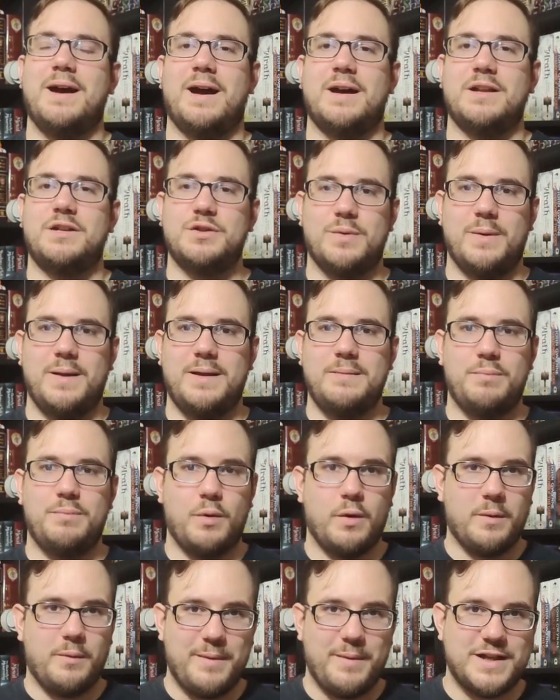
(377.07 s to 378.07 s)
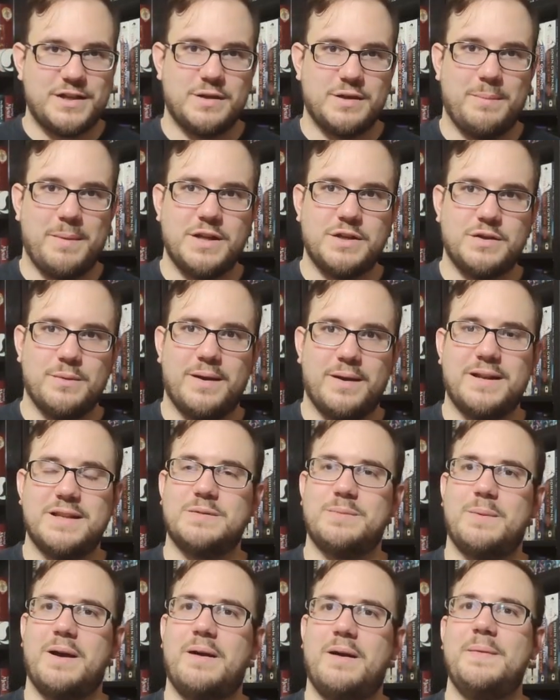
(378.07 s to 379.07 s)
Trin, Portable Magic, might join
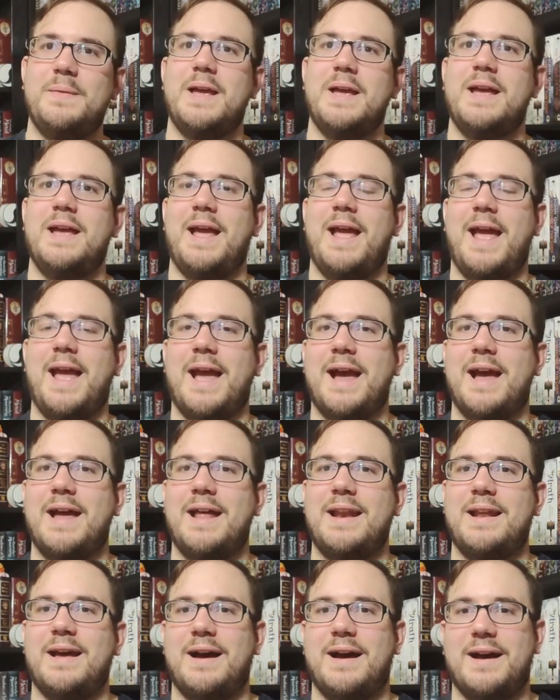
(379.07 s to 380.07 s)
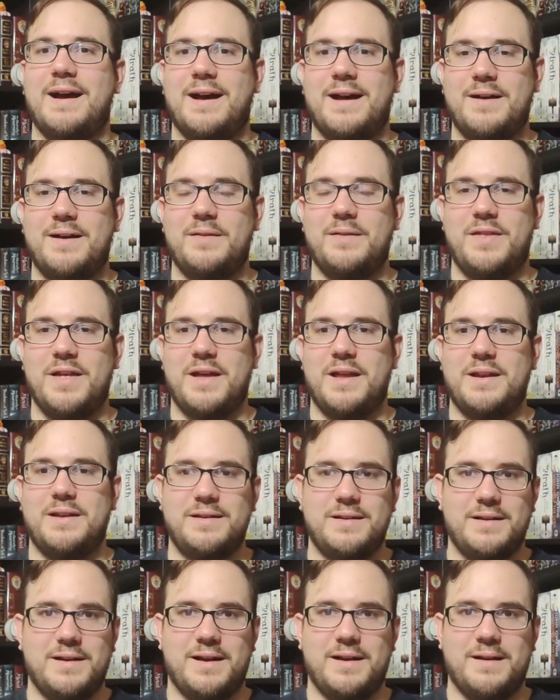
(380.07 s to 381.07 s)
as well. And
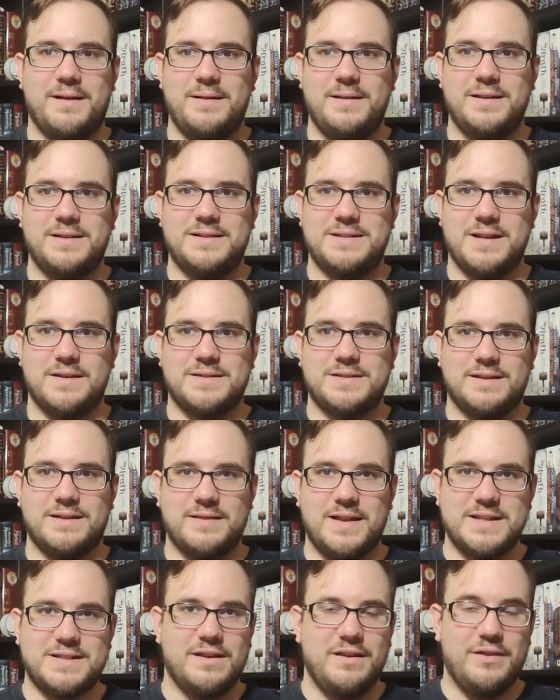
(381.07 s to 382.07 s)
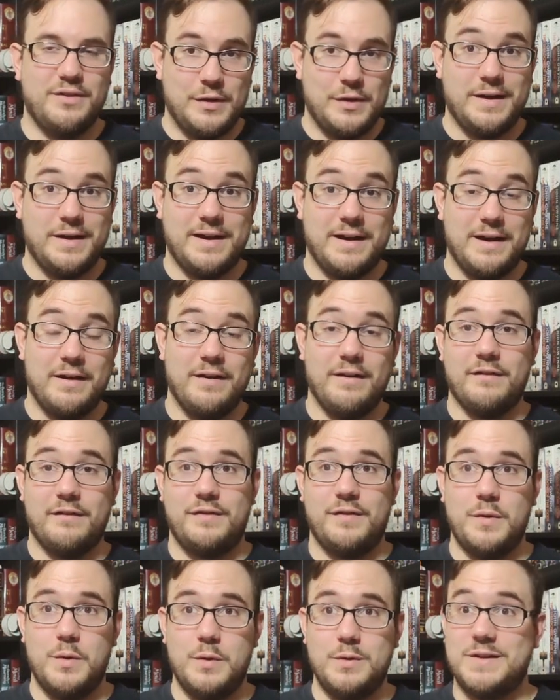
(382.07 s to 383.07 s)
then it sounds like Leslie, the Nerdy
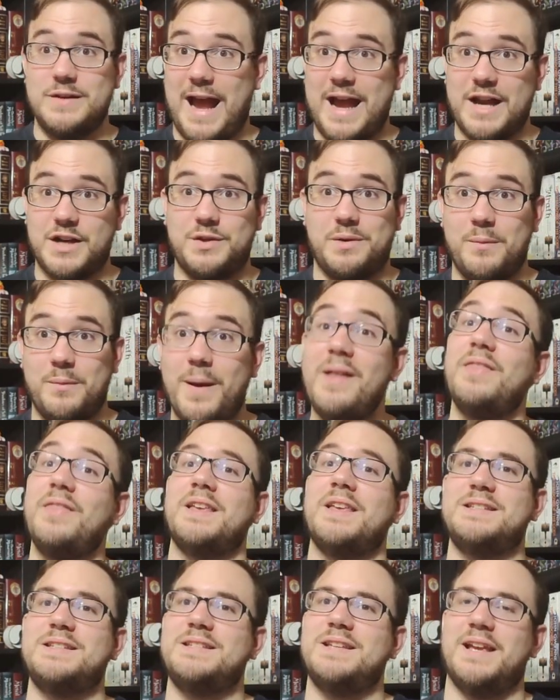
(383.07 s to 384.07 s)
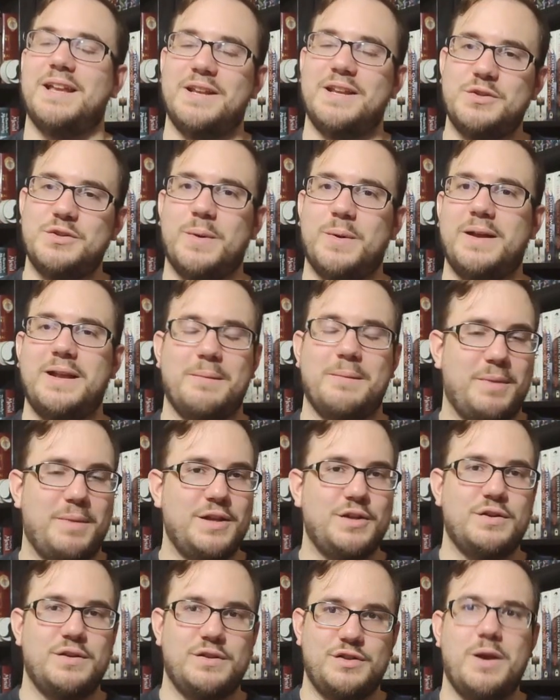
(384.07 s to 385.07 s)
Narrative, who's actually read this and enjoyed it,
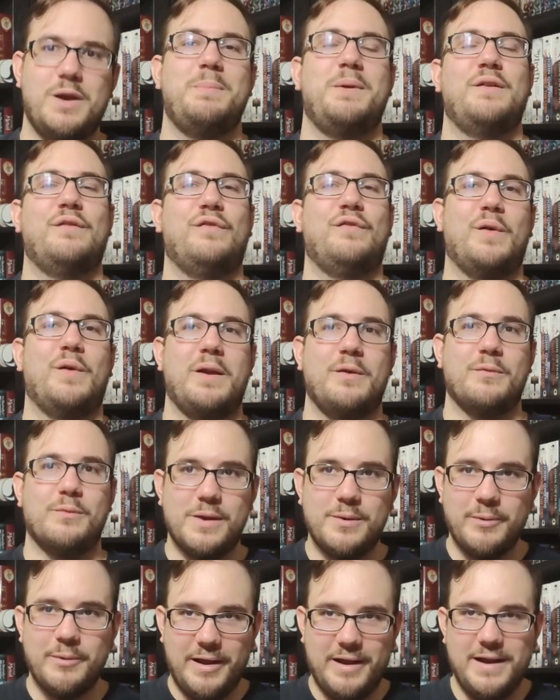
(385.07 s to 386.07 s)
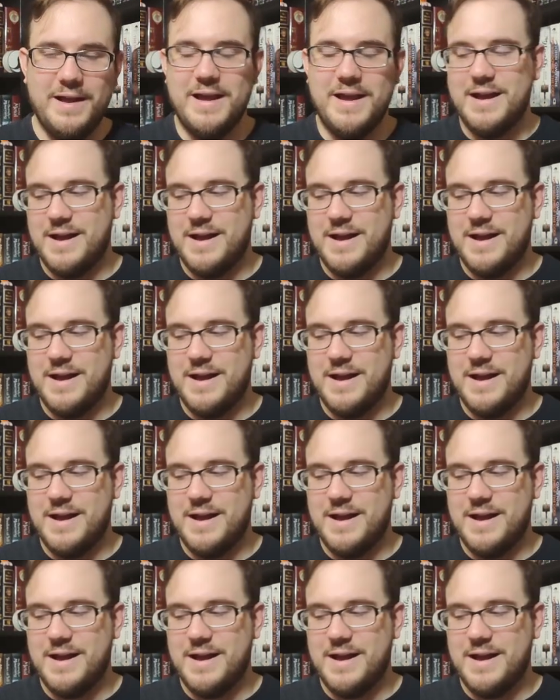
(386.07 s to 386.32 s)
might jump in for a reread.